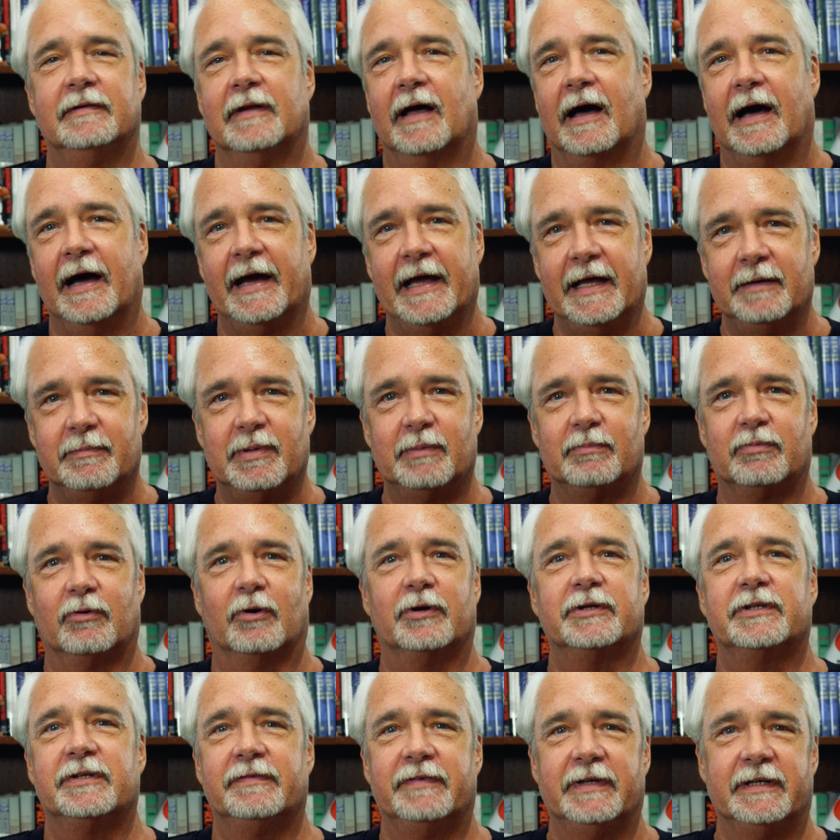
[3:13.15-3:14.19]
I had been
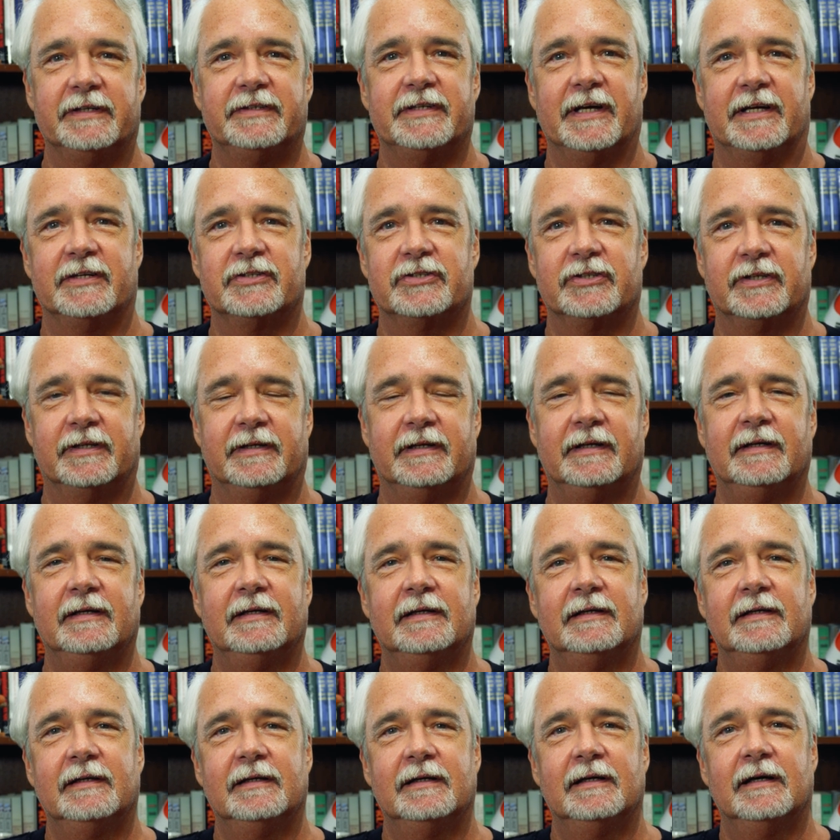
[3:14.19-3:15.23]
brought to the attention
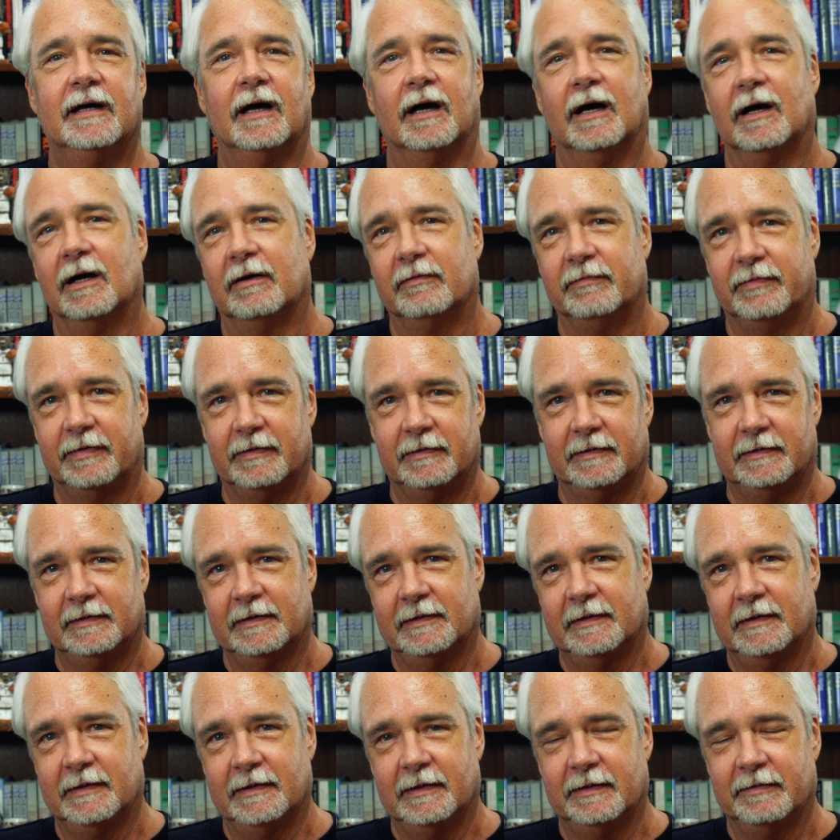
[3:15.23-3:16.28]
of
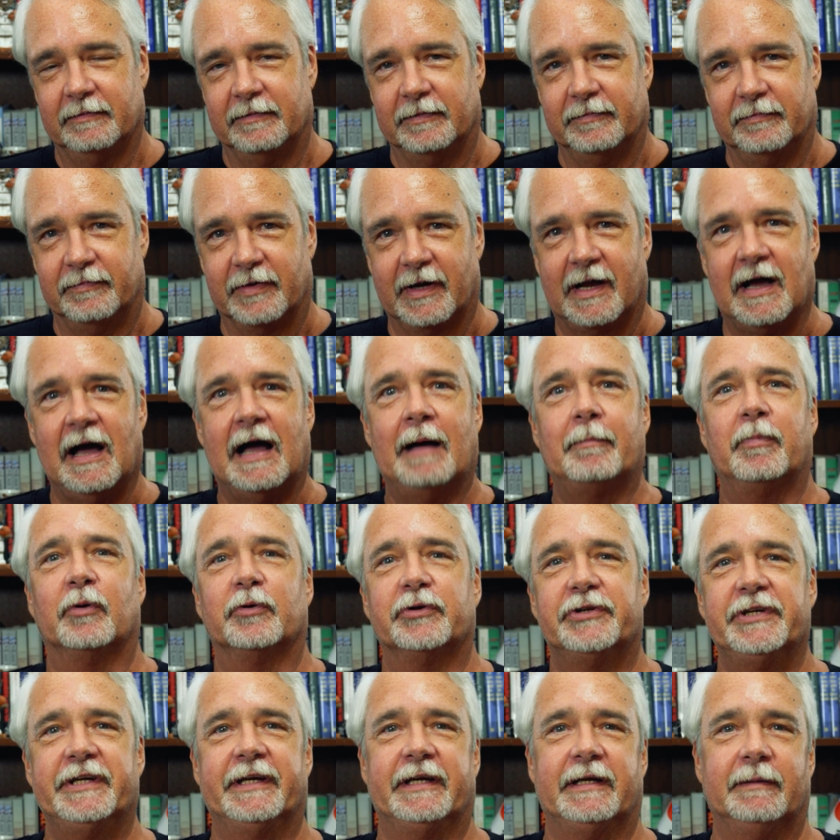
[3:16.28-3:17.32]
the
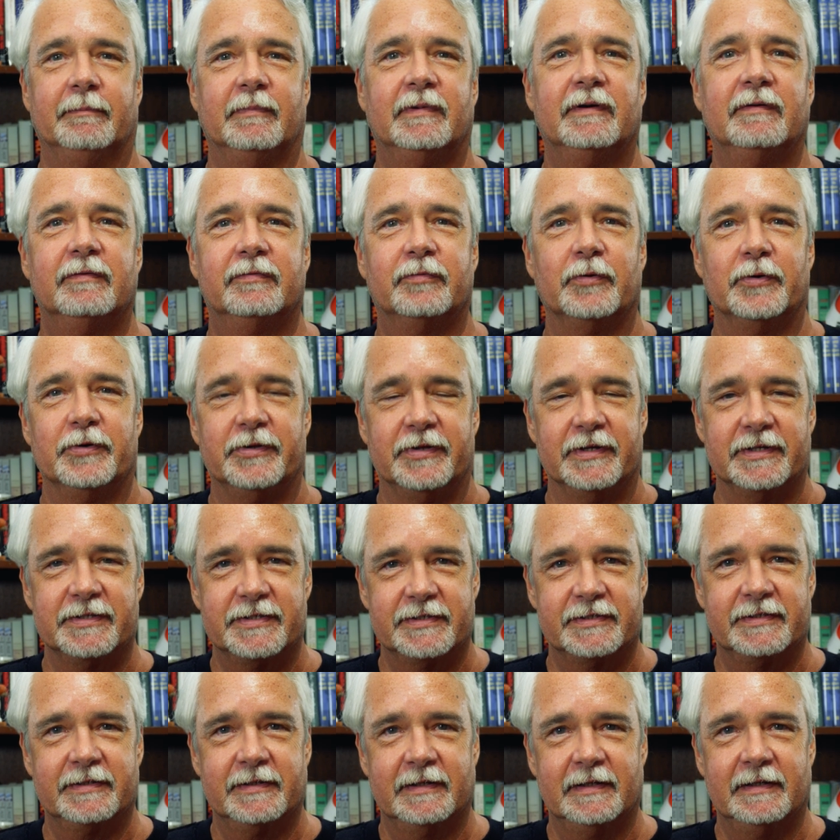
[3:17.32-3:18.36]
Koppel team for
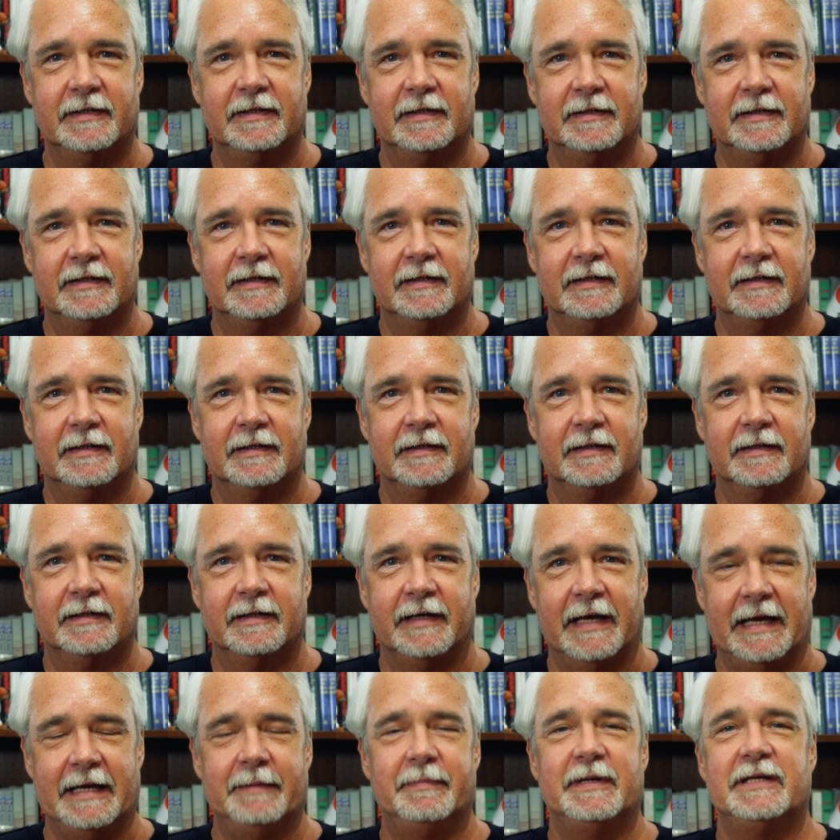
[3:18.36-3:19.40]
this
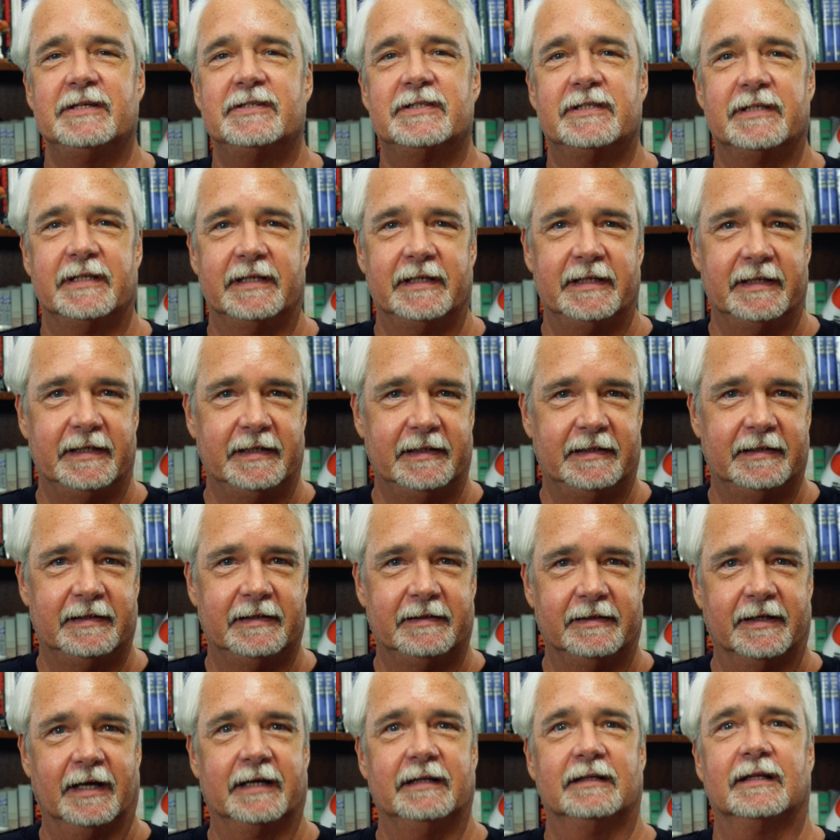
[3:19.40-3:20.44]
ABC
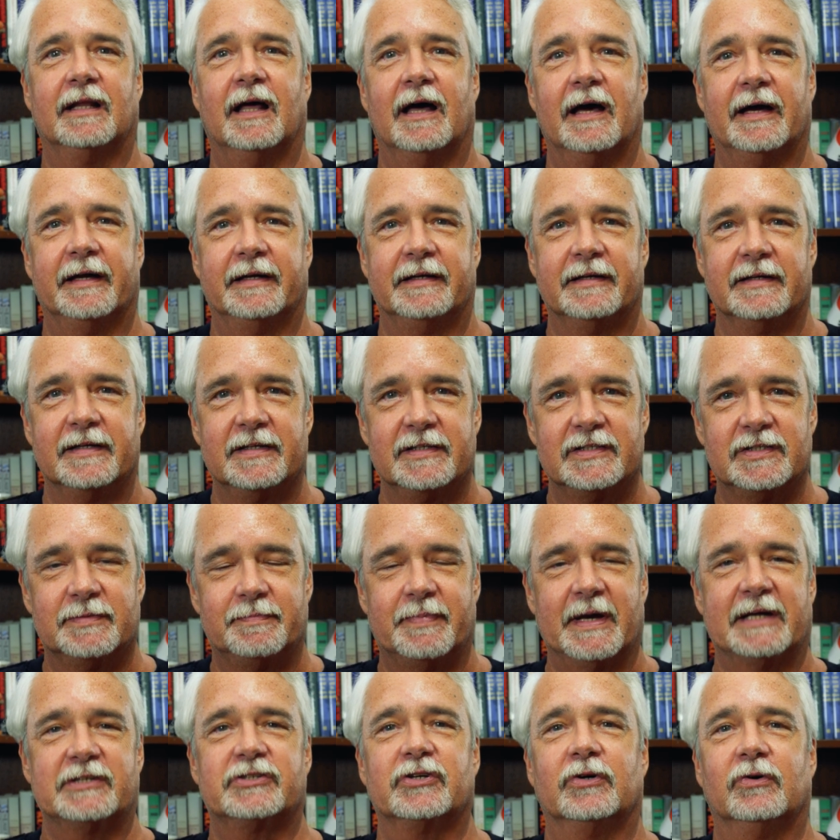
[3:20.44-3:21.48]
Nightline
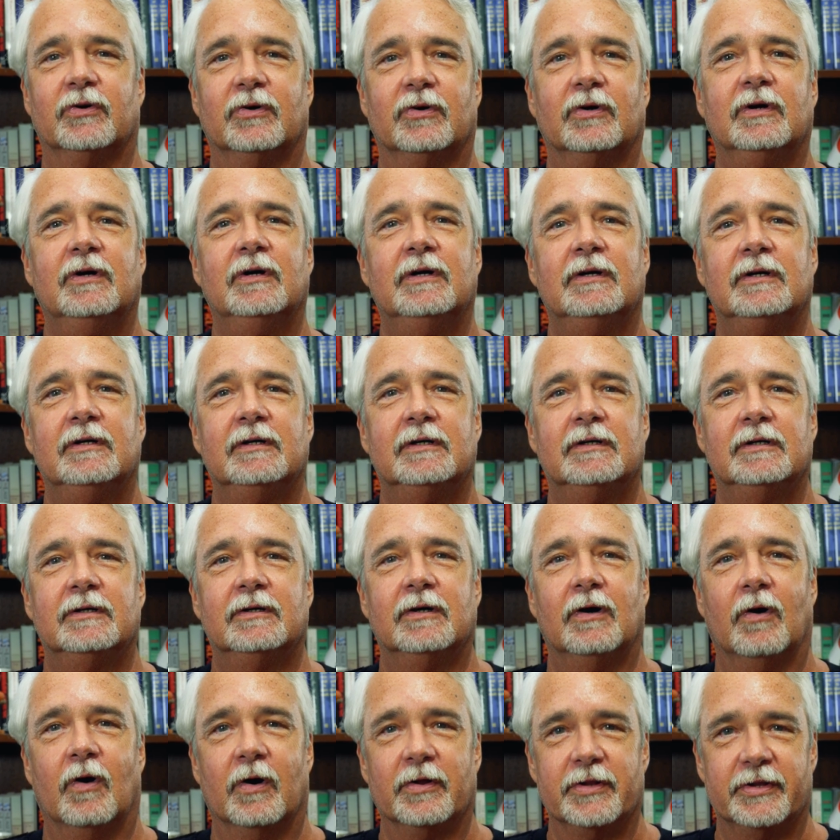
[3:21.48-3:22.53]
special
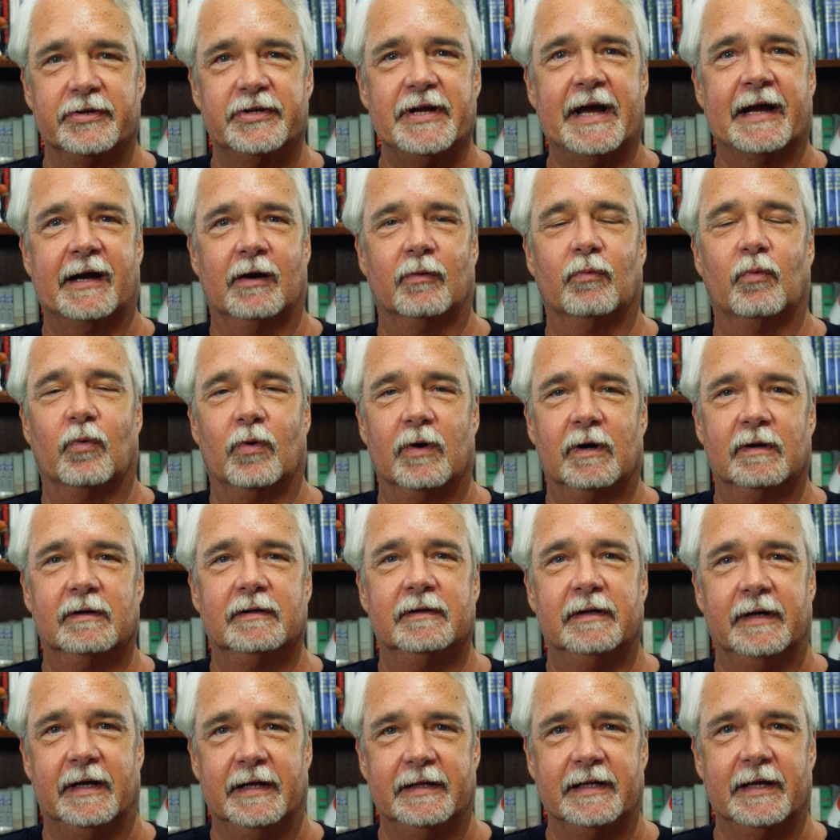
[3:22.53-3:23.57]
on the tanker war,
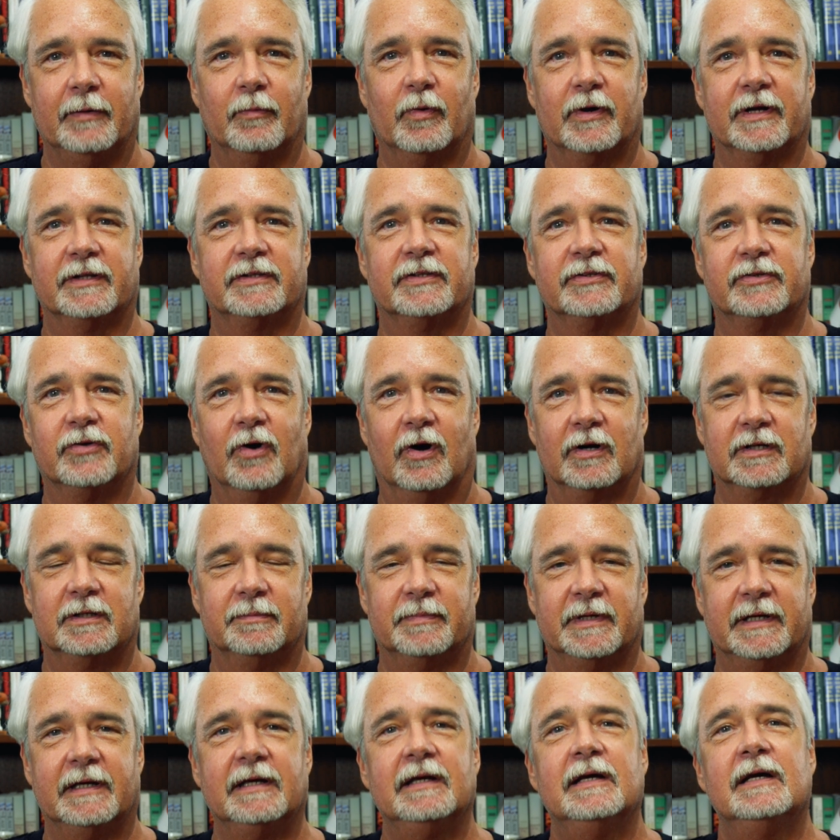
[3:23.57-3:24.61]
and they wanted to talk
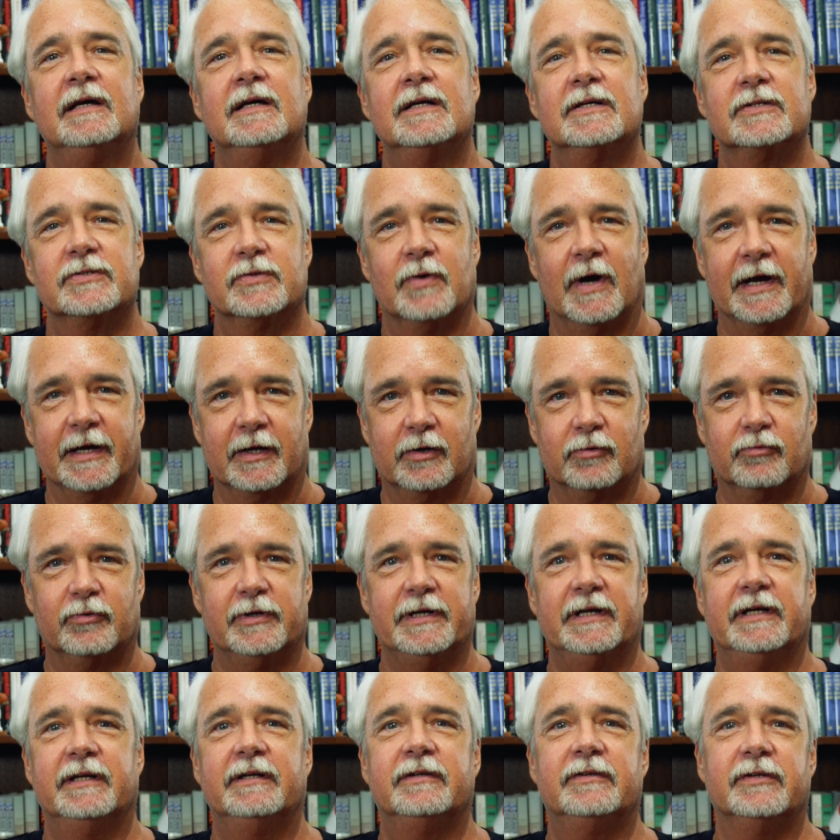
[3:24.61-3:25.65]
to me. So I
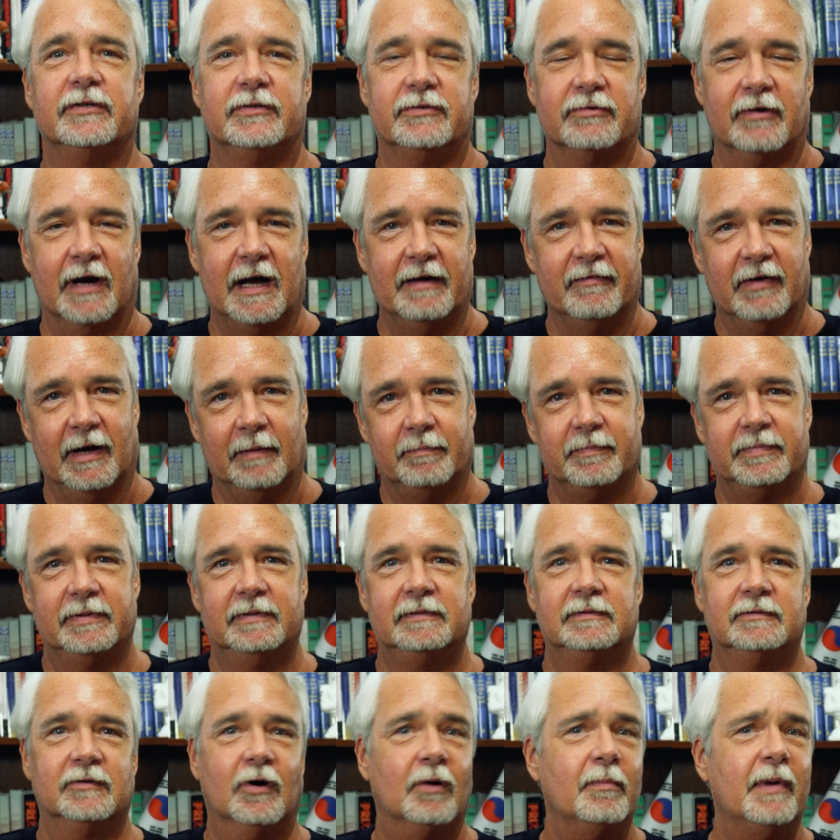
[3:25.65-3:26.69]
agreed to drive up
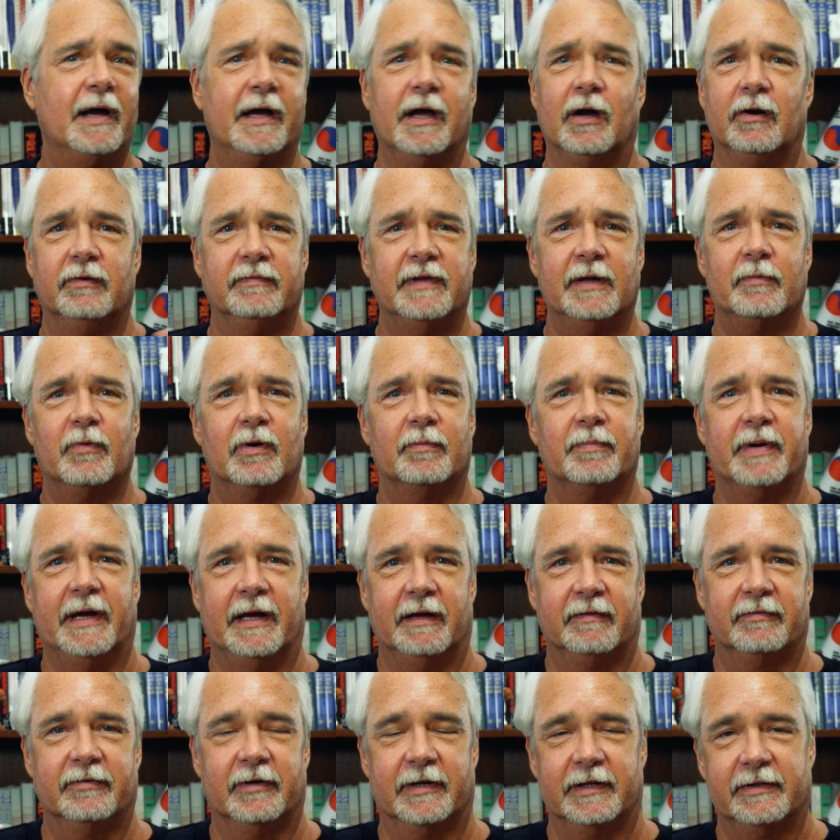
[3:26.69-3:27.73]
on my own, they weren't
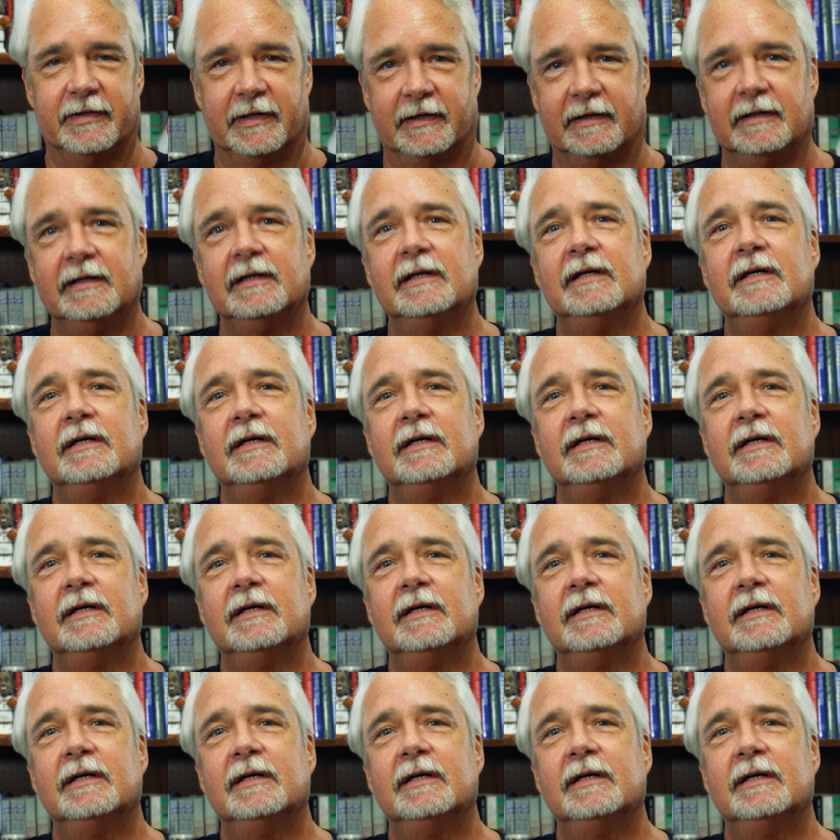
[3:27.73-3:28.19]
paying for anything,